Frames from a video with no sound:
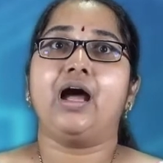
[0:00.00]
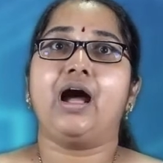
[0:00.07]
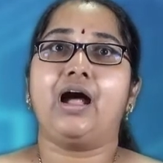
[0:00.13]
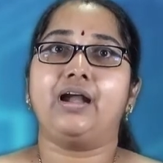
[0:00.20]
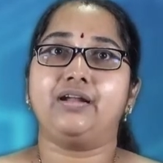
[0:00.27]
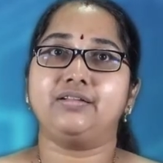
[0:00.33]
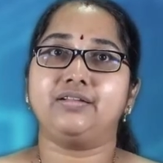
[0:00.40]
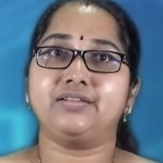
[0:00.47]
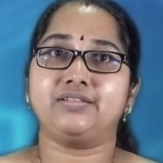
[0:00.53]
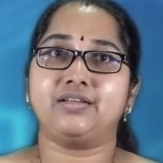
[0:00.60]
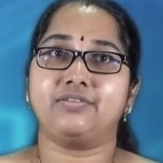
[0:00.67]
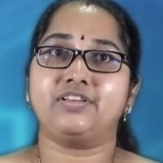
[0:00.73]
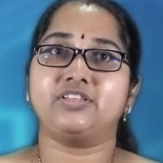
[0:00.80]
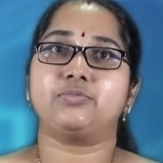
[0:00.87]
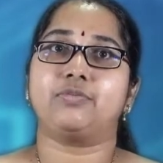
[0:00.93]
Another
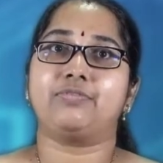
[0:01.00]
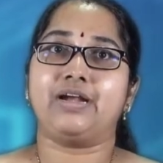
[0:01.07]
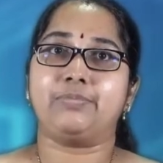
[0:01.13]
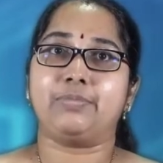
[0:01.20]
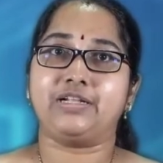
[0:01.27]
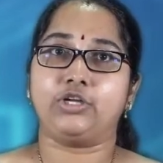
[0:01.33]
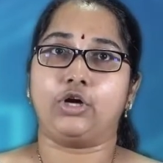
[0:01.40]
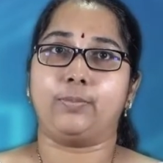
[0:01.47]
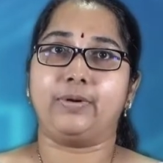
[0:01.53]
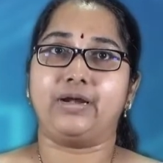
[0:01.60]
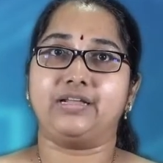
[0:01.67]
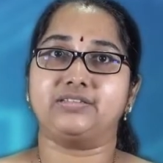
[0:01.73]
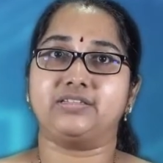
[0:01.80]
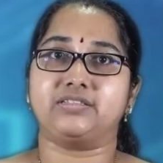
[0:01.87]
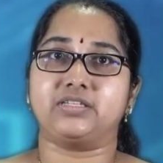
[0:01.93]
service provided by the
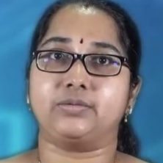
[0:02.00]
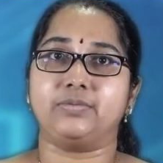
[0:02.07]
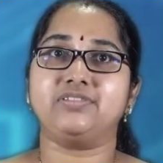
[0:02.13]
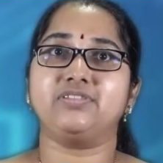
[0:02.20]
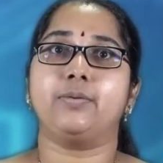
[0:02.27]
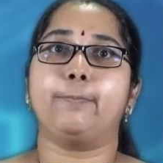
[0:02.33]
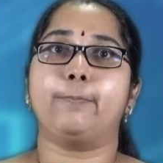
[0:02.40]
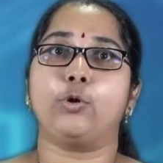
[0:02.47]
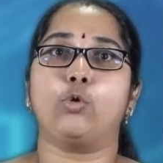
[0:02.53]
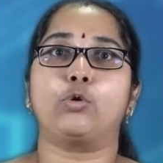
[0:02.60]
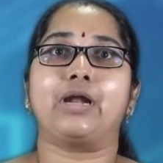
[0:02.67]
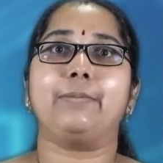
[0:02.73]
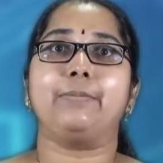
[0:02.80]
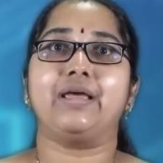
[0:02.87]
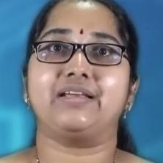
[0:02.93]
operating system is
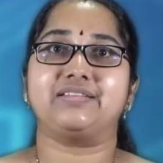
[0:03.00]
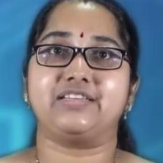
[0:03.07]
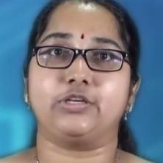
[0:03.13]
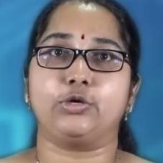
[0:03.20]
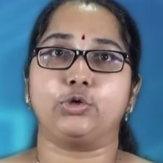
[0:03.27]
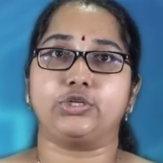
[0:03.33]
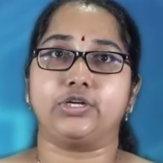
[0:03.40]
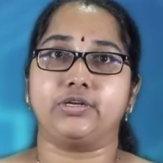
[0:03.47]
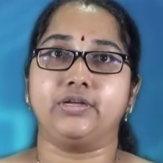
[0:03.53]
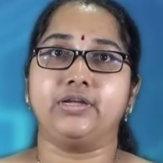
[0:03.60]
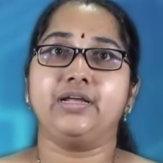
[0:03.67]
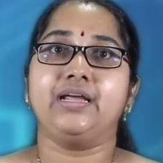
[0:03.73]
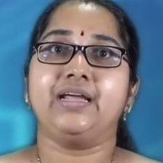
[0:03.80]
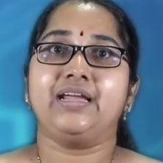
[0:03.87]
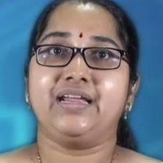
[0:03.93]
program execution.
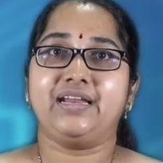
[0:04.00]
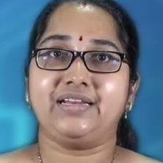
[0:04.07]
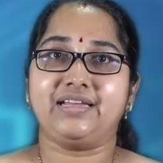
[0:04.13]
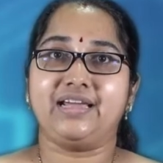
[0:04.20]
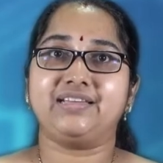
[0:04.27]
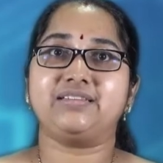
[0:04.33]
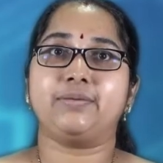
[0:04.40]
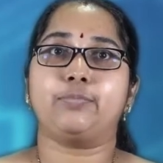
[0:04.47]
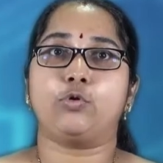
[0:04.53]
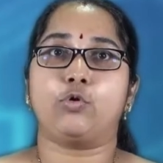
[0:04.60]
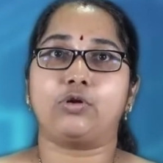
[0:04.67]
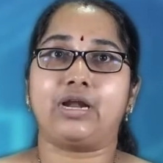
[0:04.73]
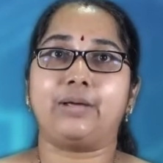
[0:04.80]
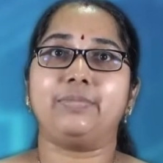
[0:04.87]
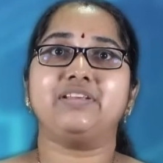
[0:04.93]
In case a
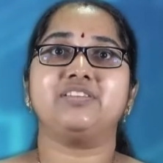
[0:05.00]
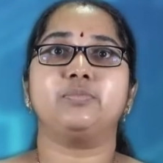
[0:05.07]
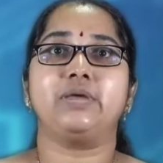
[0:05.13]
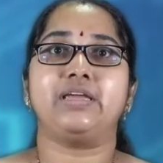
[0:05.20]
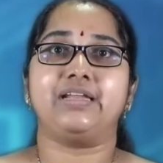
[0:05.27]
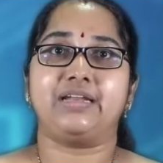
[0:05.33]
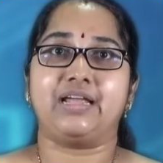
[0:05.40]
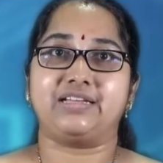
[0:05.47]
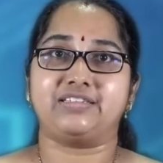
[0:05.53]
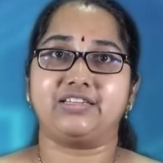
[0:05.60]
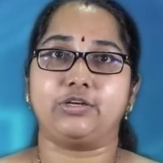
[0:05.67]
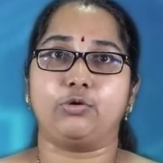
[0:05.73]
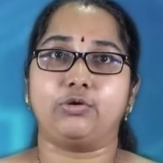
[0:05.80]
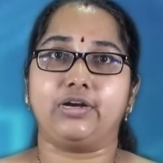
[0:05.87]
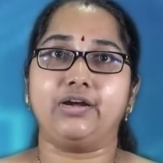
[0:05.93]
program is being
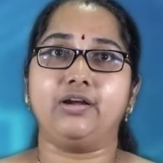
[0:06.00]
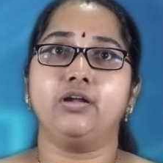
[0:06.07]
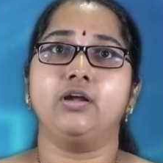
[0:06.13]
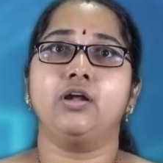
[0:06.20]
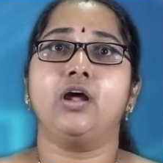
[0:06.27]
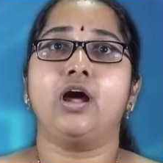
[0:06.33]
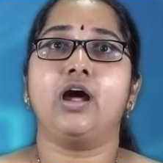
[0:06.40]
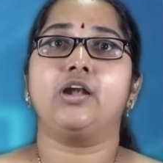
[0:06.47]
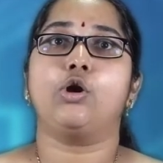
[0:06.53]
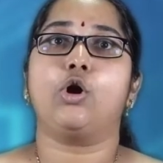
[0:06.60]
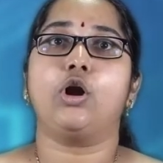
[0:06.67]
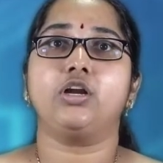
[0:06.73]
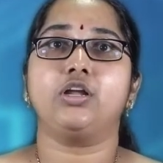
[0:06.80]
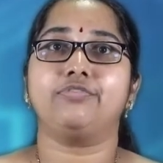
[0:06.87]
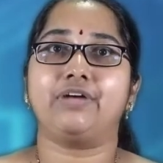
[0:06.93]
executed, a
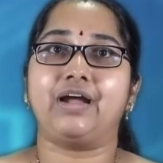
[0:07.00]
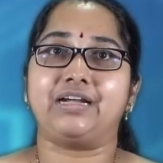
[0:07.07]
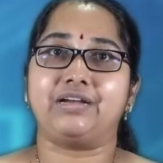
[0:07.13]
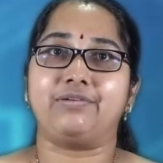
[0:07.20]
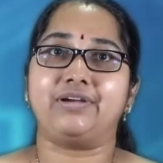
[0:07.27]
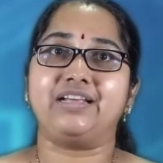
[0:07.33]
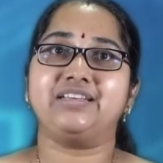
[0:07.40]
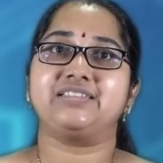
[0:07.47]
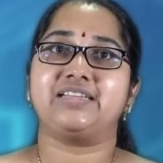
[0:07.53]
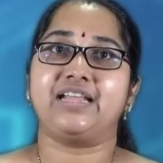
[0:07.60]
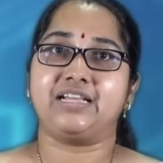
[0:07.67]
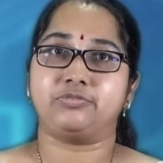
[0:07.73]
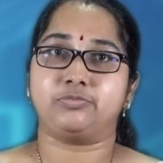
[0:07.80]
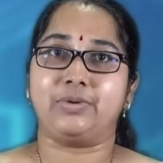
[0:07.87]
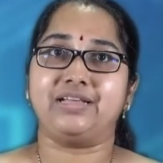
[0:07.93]
lot of activities
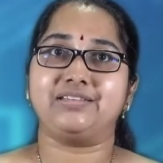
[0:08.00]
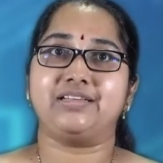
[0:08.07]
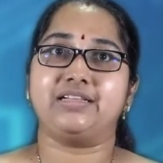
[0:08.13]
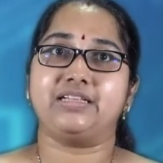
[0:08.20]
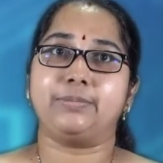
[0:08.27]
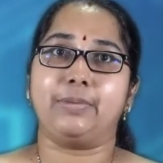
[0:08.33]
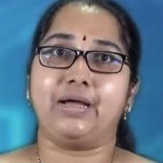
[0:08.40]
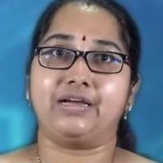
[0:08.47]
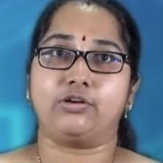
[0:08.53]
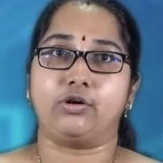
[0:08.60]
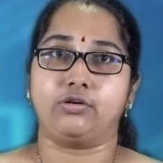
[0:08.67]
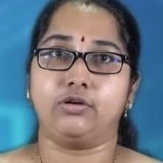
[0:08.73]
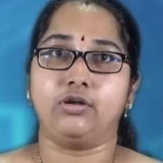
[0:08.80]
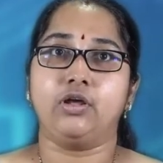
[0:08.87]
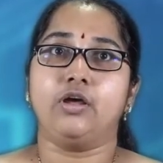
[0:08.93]
takes place in the
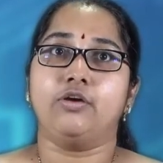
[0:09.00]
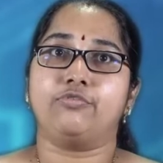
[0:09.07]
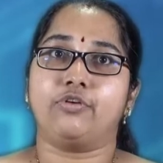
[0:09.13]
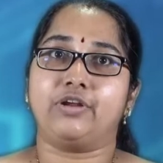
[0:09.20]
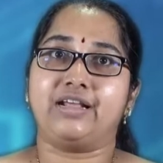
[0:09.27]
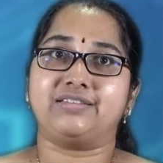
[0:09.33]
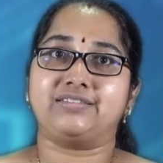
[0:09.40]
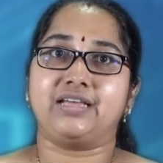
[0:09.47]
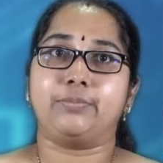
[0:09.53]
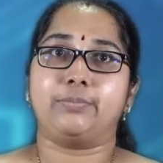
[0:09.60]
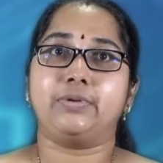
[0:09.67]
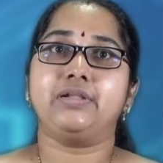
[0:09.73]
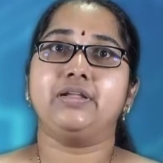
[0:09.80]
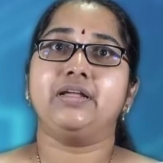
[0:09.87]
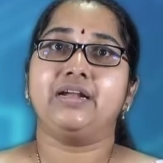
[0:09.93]
background. For
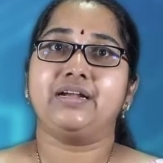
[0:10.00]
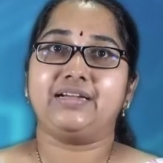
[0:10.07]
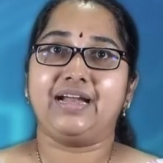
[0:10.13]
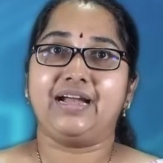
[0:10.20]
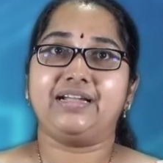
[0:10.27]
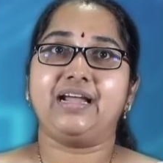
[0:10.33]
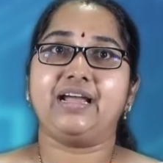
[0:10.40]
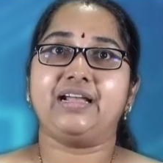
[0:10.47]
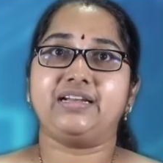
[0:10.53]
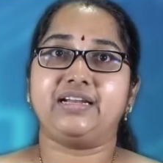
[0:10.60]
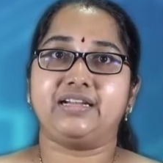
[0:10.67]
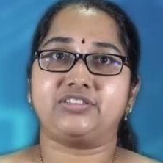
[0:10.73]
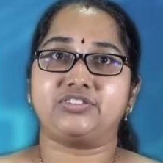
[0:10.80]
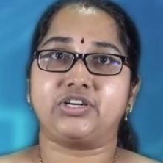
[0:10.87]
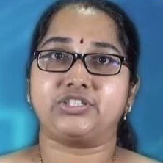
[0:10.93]
example, data and
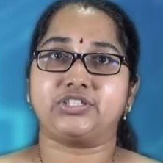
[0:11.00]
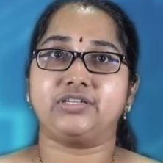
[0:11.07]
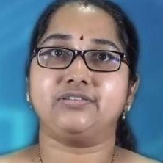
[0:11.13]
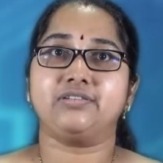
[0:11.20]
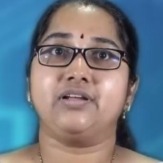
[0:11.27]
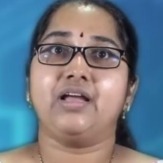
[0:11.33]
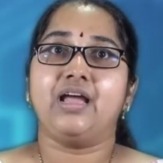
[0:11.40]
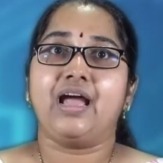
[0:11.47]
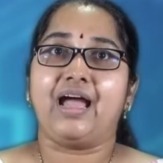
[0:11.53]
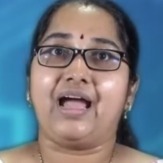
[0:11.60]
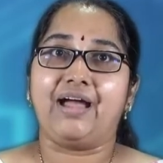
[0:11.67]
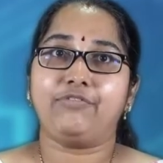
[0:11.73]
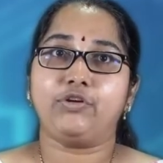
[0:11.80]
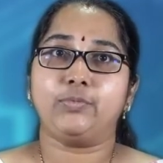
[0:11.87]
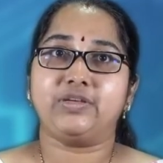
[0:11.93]
instructions
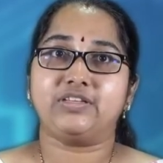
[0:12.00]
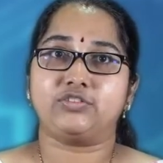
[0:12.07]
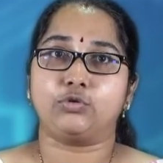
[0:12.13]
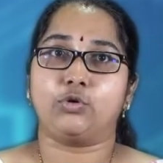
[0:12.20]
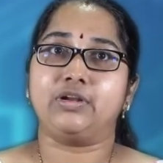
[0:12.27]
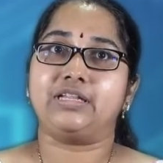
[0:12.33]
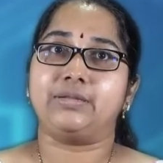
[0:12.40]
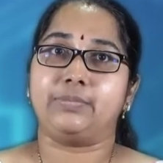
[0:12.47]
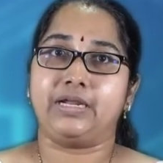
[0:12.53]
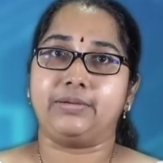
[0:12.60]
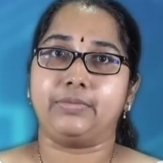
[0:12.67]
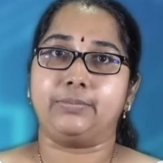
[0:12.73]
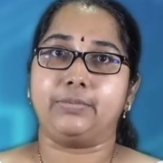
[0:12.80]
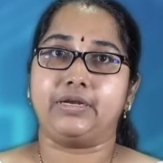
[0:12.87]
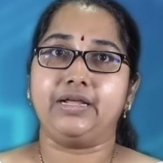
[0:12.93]
have to be stored in the
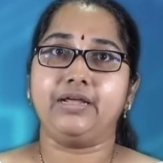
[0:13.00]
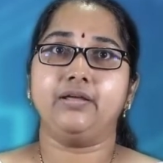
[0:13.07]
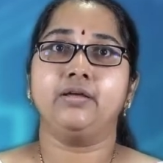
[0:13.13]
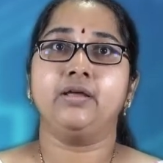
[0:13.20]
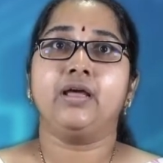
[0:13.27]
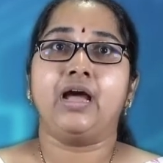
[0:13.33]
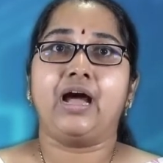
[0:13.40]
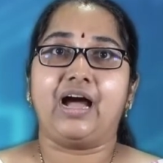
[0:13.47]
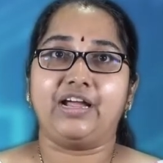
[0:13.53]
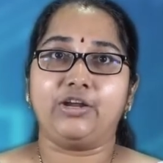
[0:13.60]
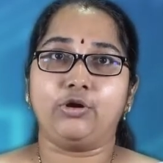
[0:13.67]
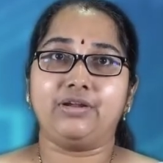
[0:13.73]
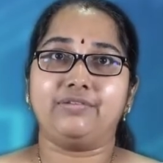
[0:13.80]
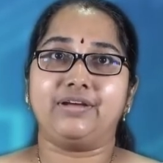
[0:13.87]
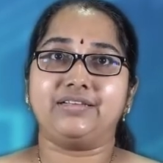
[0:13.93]
main memory,
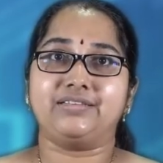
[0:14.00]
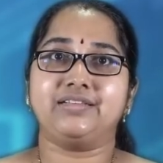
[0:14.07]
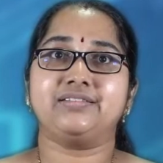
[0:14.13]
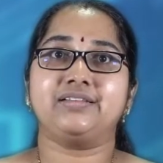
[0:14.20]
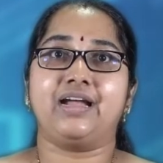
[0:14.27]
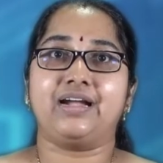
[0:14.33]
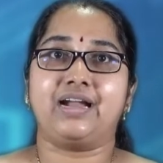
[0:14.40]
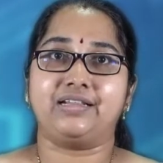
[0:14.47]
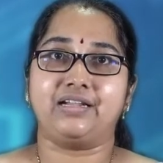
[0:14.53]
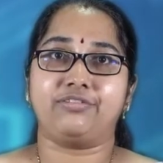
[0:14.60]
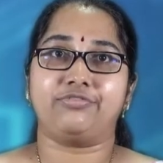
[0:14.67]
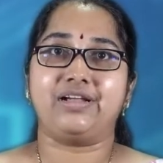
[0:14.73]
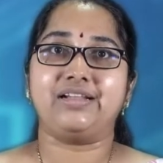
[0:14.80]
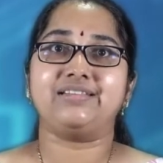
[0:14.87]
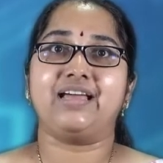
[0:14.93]
I/O devices and other
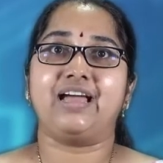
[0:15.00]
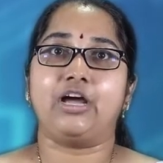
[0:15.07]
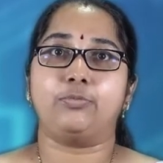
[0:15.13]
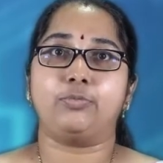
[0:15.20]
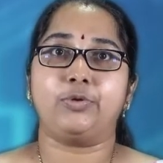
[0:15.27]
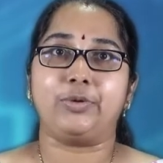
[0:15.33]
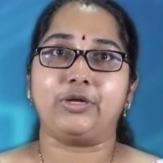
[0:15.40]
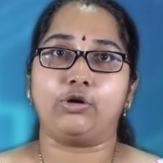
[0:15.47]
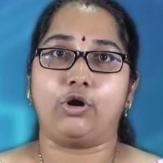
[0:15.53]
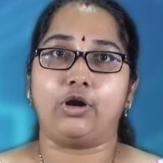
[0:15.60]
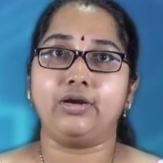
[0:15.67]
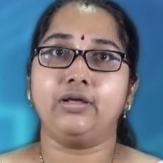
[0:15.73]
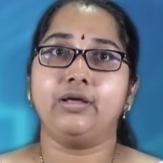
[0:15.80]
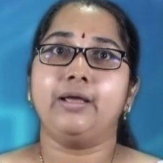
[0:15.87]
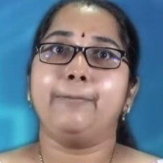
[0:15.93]
files have to be
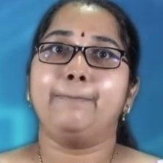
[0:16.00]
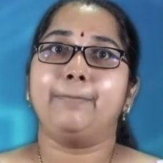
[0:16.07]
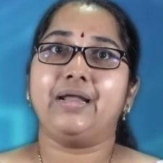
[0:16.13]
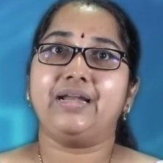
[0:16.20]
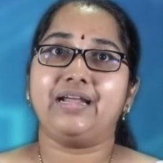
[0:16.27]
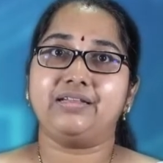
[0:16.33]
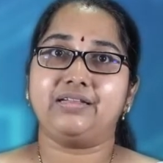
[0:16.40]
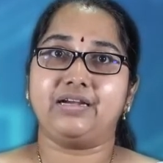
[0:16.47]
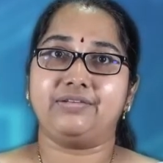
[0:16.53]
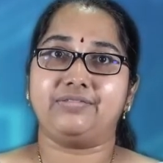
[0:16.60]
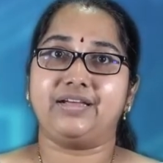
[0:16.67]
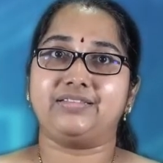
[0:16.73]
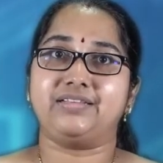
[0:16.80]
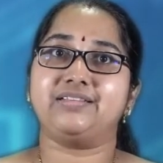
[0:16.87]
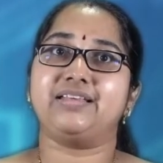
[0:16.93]
called, many other
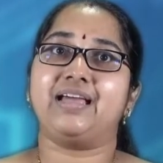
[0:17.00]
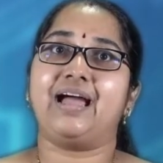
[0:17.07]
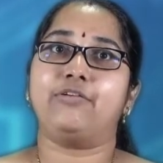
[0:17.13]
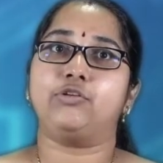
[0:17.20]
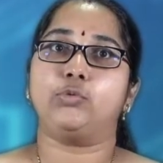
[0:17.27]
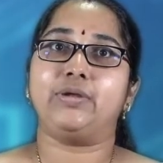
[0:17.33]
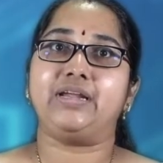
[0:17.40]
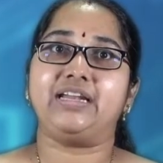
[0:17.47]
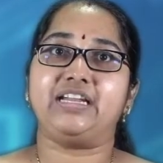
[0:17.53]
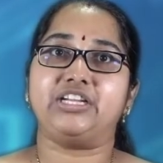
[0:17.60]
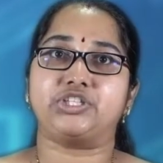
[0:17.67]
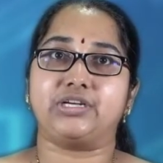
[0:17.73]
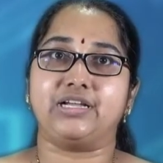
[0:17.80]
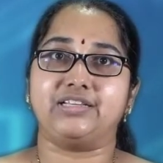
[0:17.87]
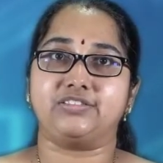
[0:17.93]
devices have to be
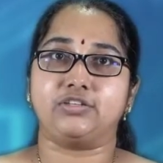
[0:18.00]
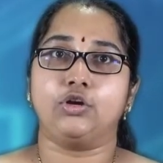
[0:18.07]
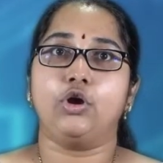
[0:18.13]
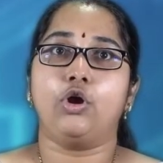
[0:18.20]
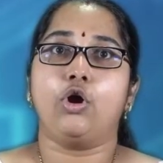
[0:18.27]
initialized.